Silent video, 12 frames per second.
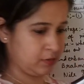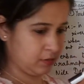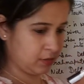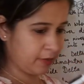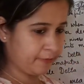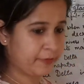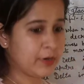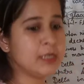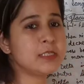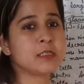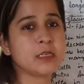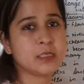the
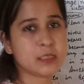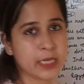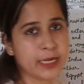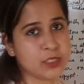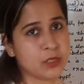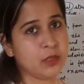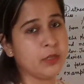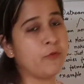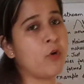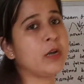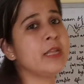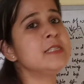first stage,
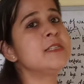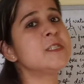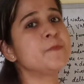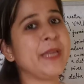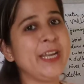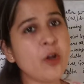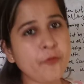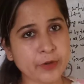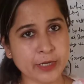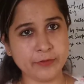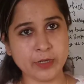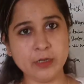what is the speed of
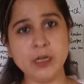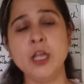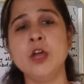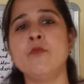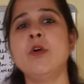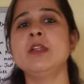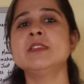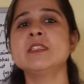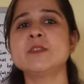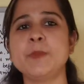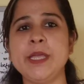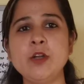river? What is the
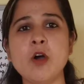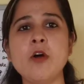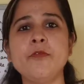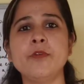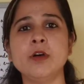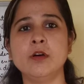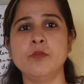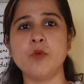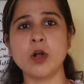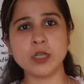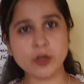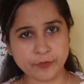speed of
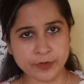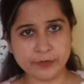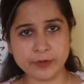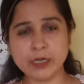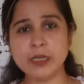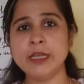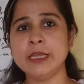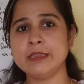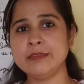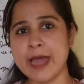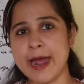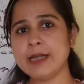water of river?
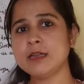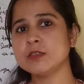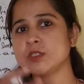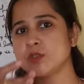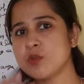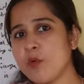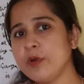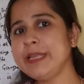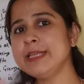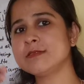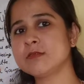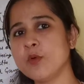That
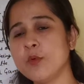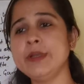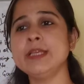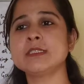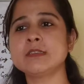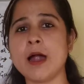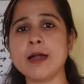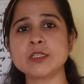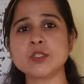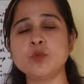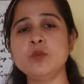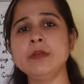slowly
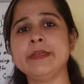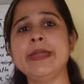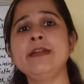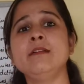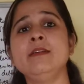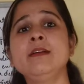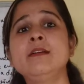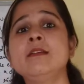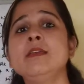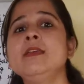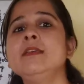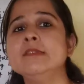starts to get
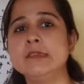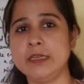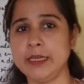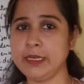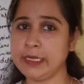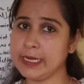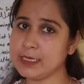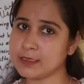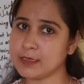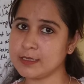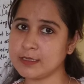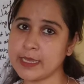decreased in its
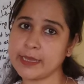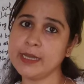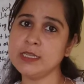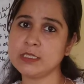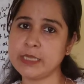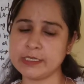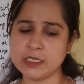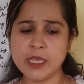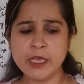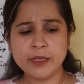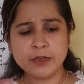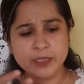second stage.
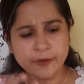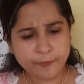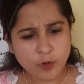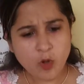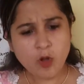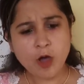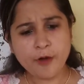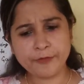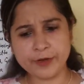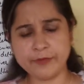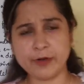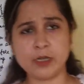The flow of
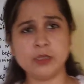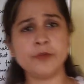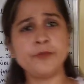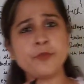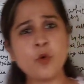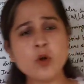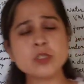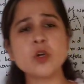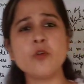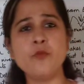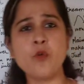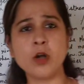river, the force
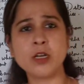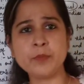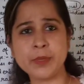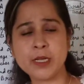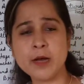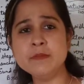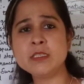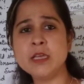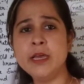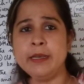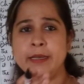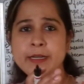of water becomes
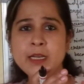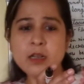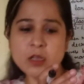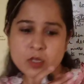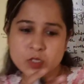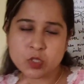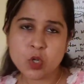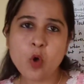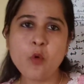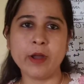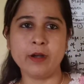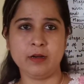little
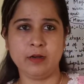slower